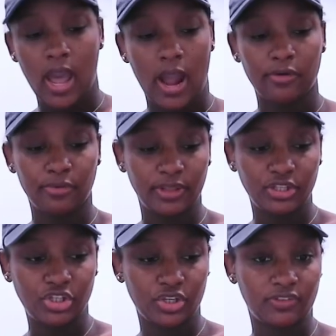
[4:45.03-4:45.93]
I really
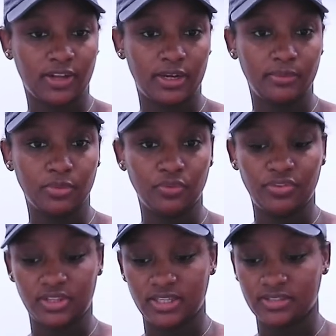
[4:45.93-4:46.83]
should have kind of moved
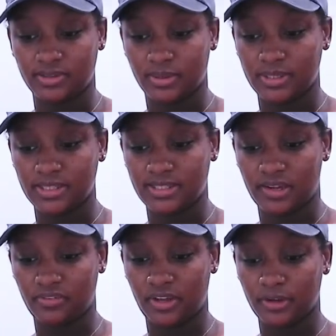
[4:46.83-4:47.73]
things around instead
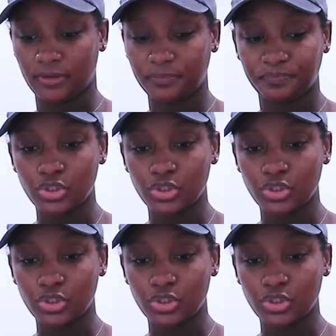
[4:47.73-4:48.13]
of here